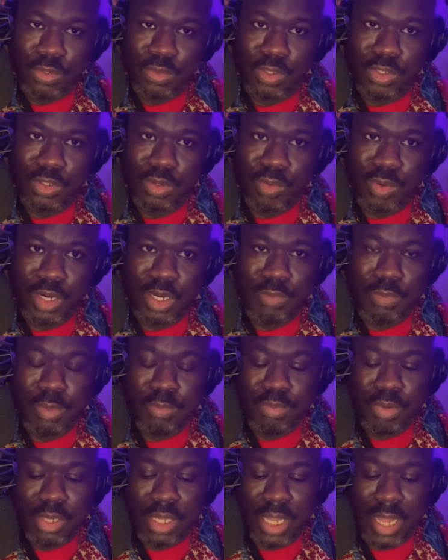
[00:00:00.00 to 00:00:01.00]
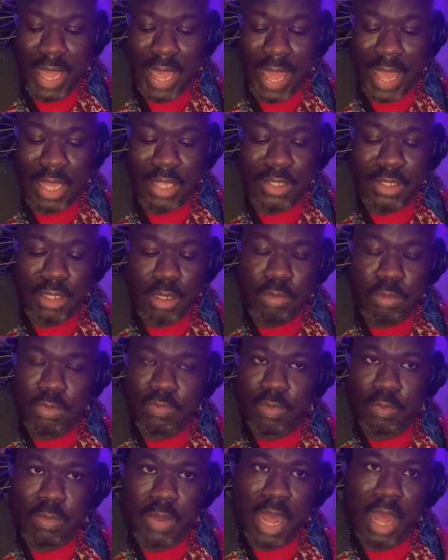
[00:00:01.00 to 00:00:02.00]
And so we're going to be pulling excerpts
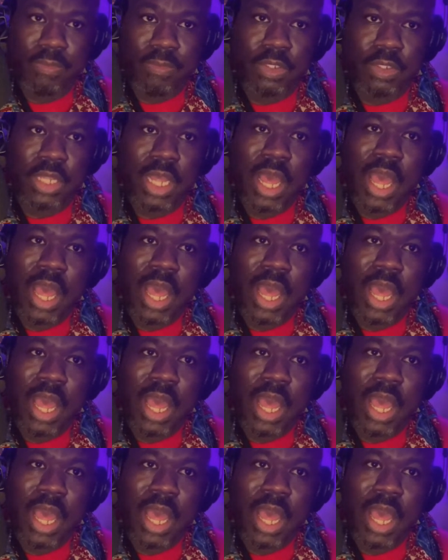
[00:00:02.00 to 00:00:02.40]
from novels.